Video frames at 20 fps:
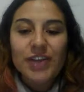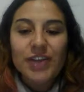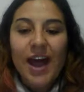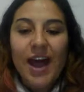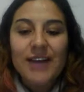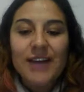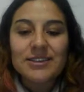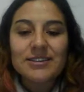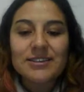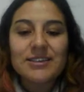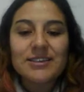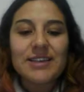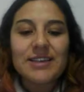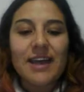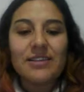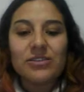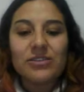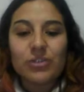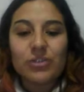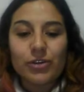
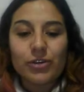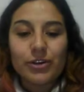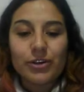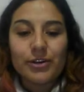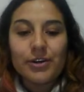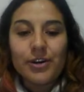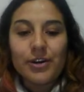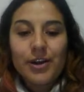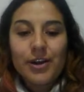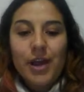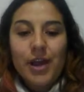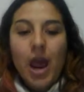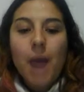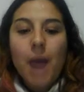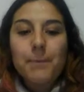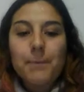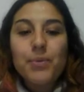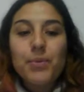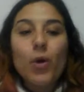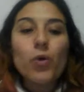task-centered
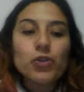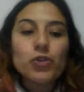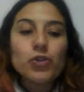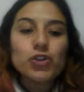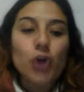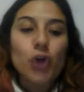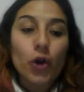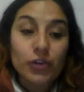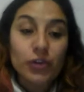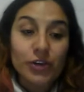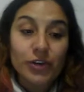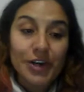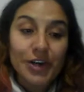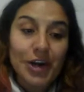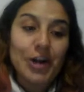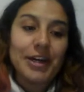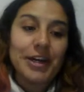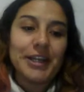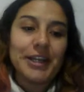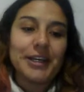approach on their
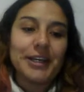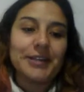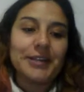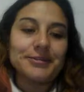learning.